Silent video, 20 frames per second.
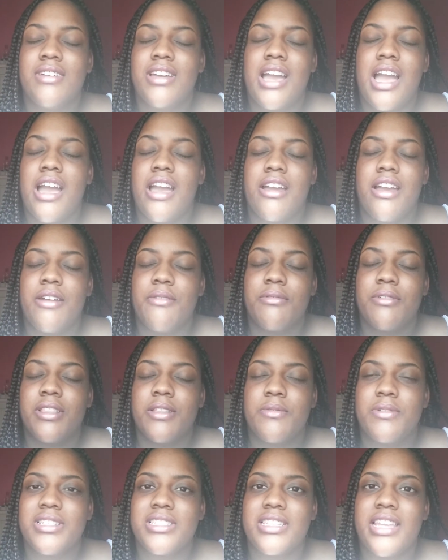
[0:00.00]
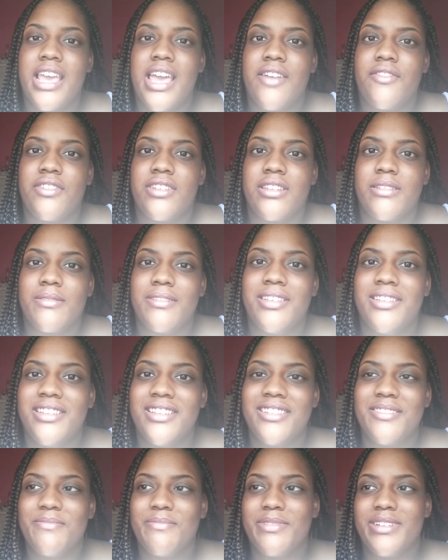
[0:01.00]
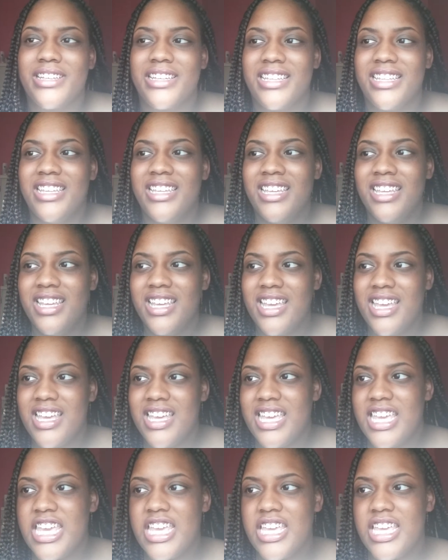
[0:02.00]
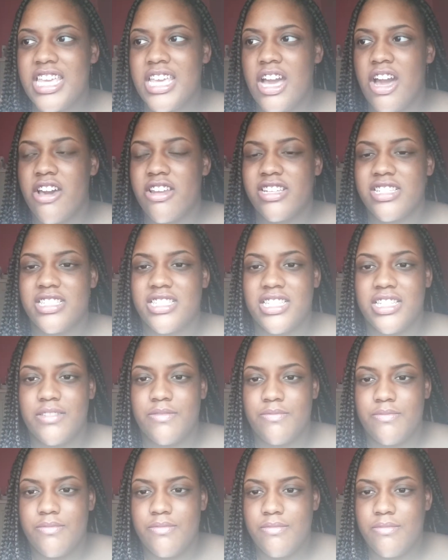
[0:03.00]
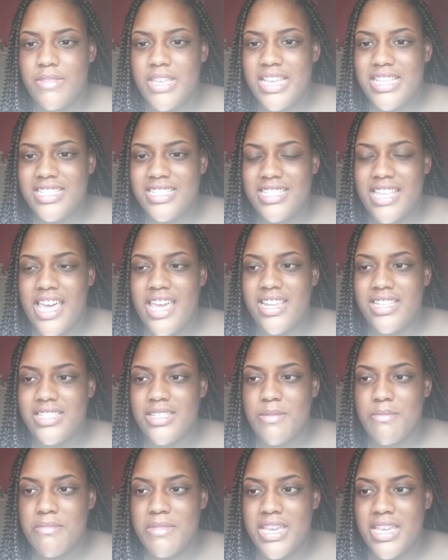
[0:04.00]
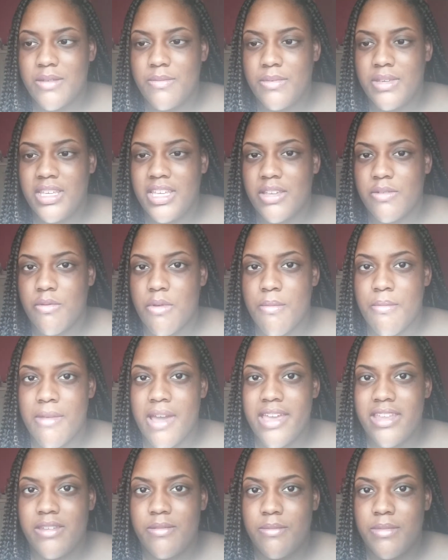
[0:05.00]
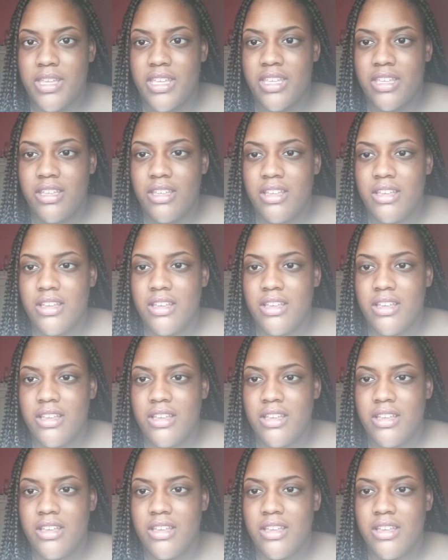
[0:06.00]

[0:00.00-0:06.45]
I really wasn't having it. But it honestly, as sad as it made me, it reminded me